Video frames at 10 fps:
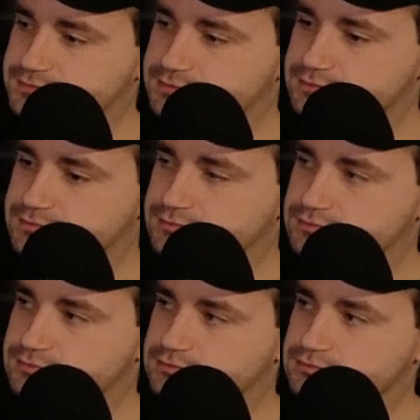
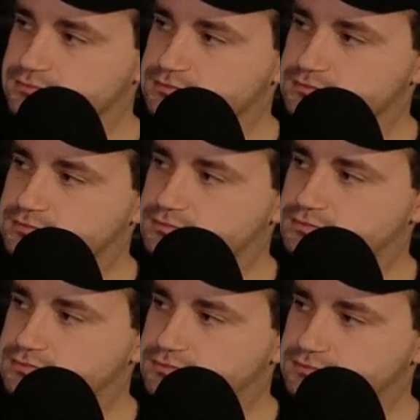
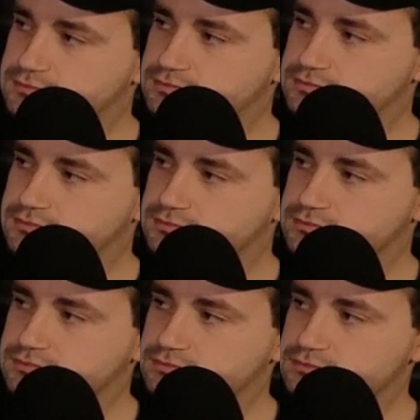
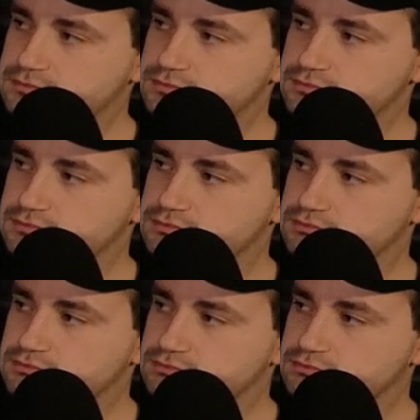
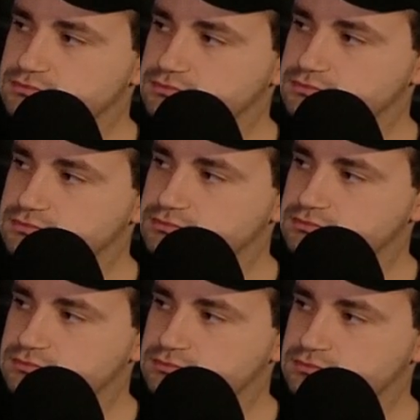
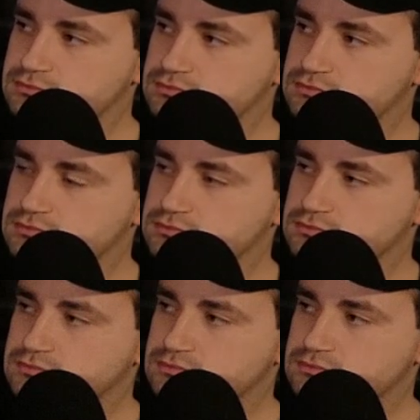
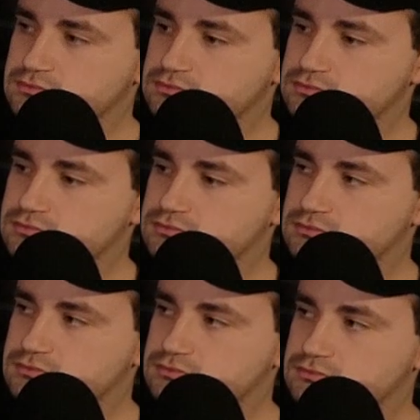
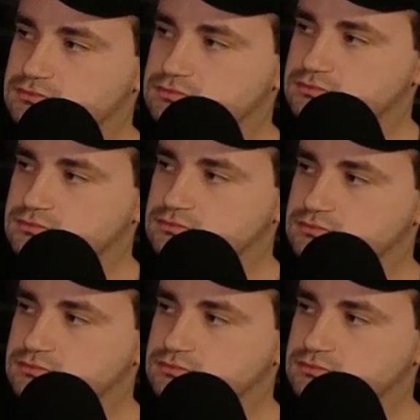No words are spoken by the person on screen.